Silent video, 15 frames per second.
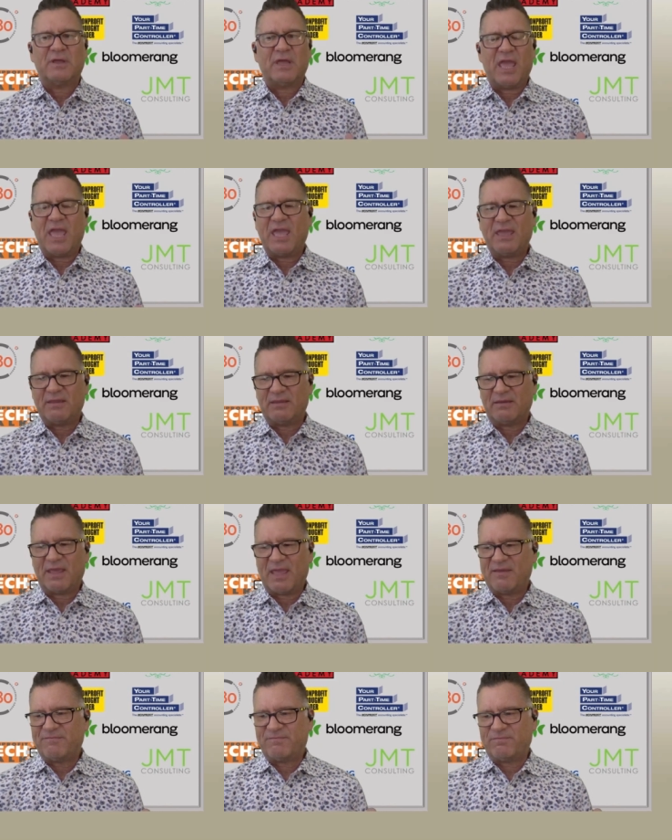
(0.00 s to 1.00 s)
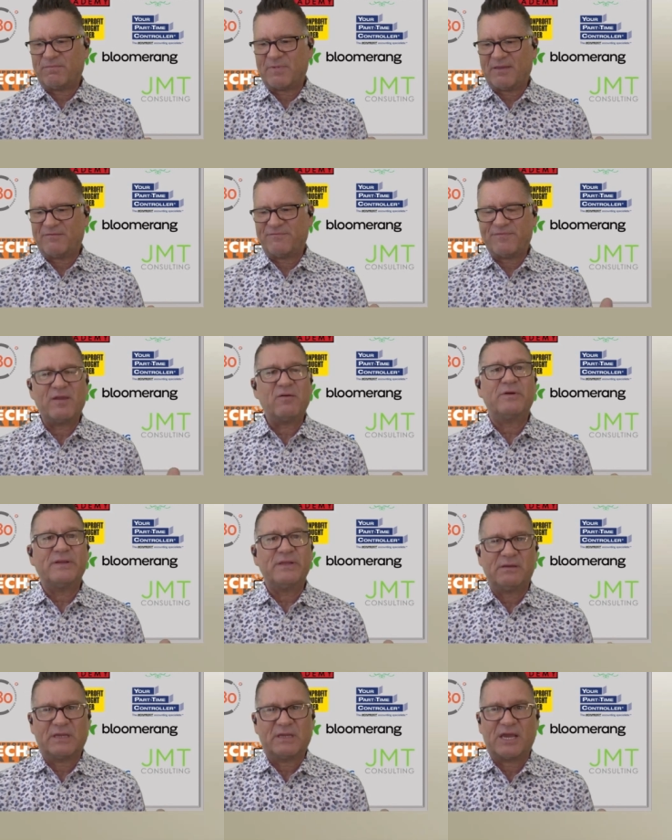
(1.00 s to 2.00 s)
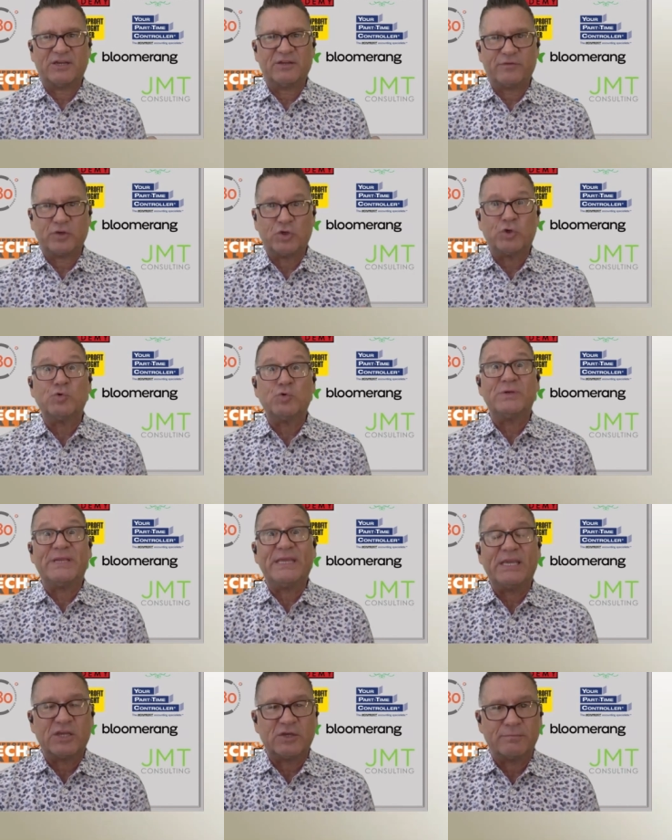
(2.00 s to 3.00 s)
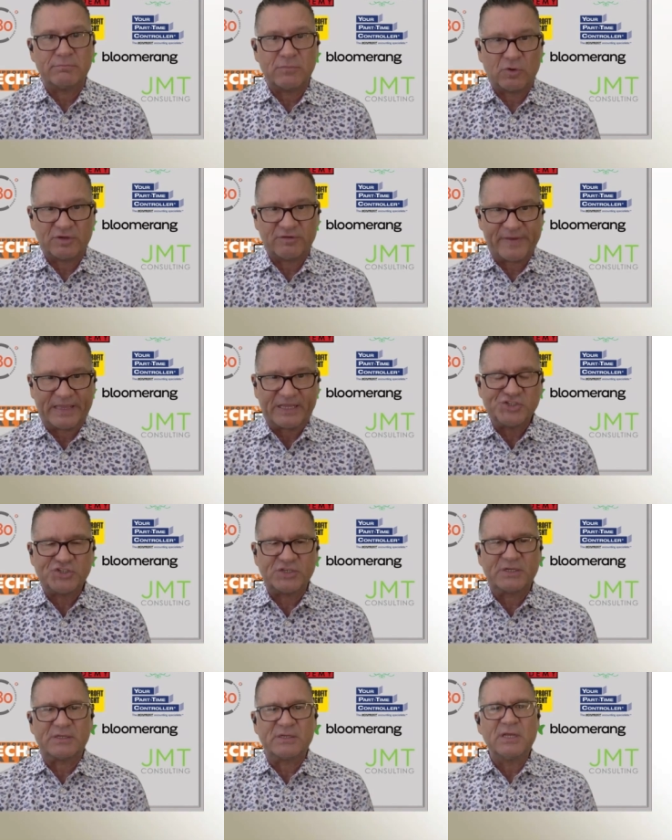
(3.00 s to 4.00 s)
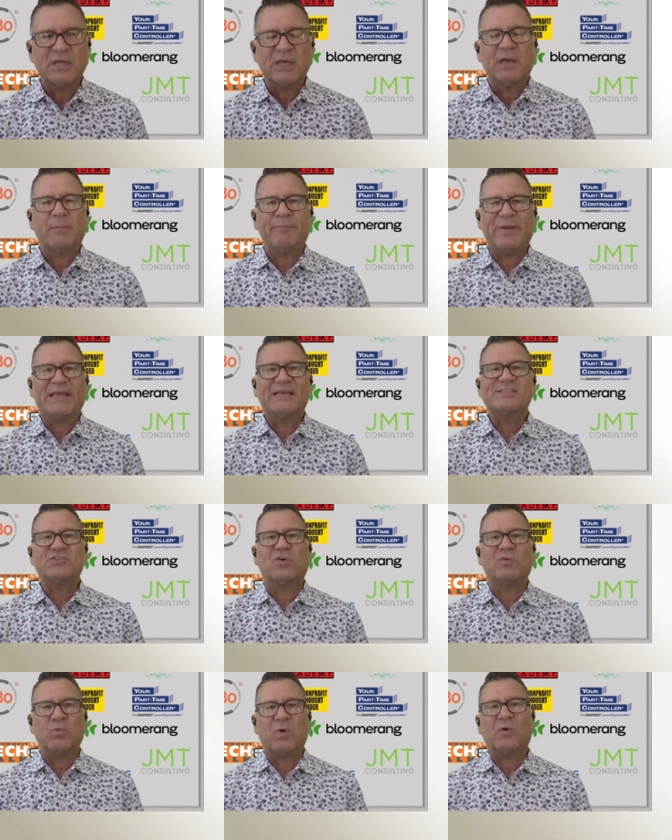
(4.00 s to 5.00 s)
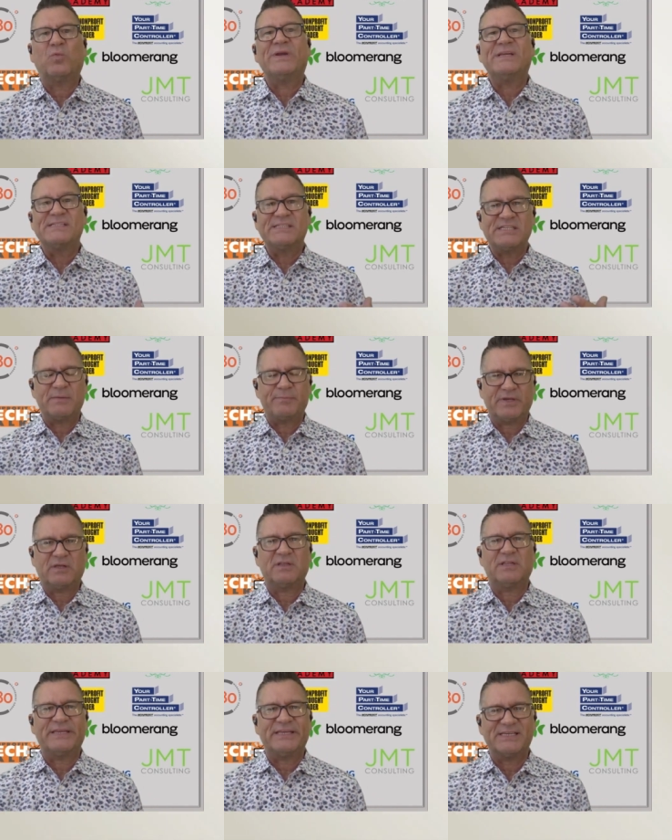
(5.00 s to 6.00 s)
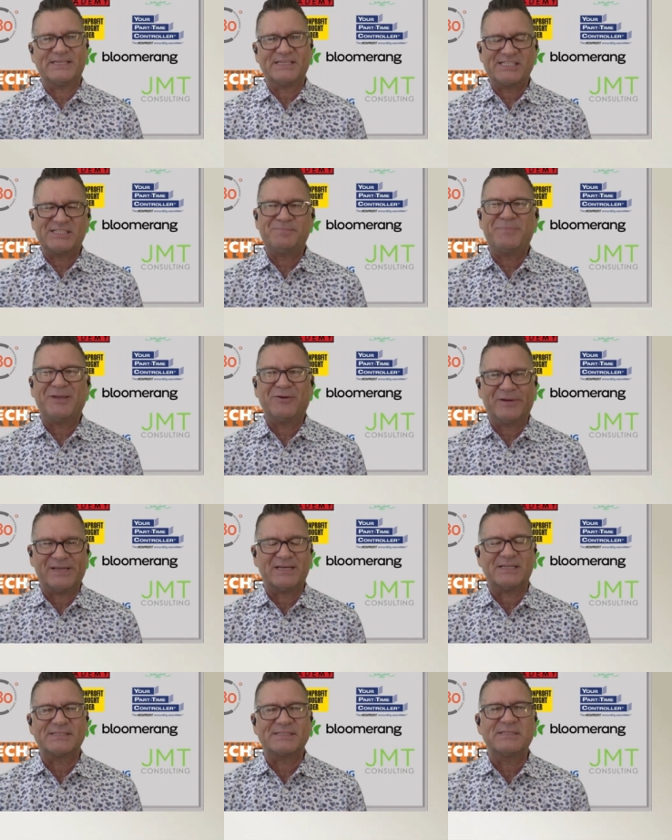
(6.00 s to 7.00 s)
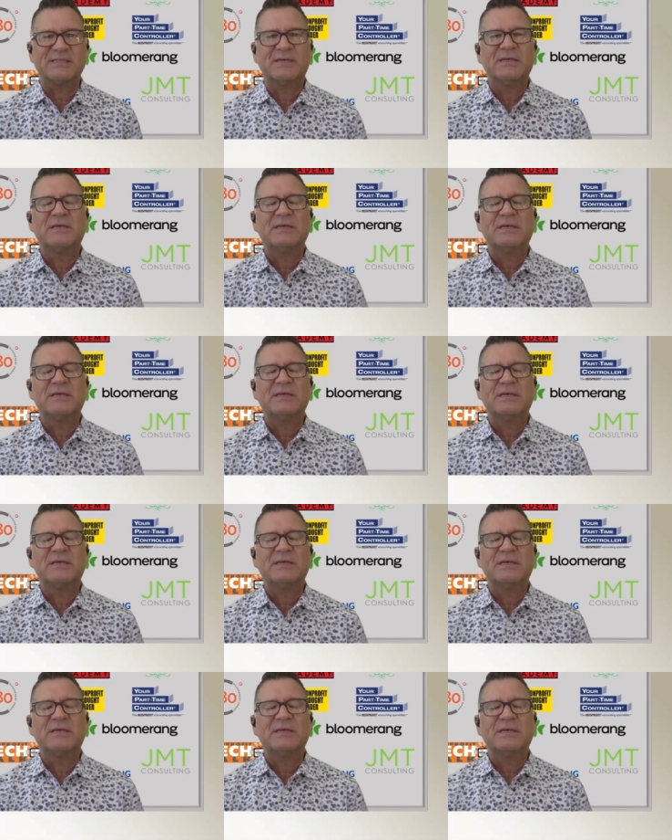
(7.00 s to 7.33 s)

a, a, a very kind of unique motivation based on what we typically experience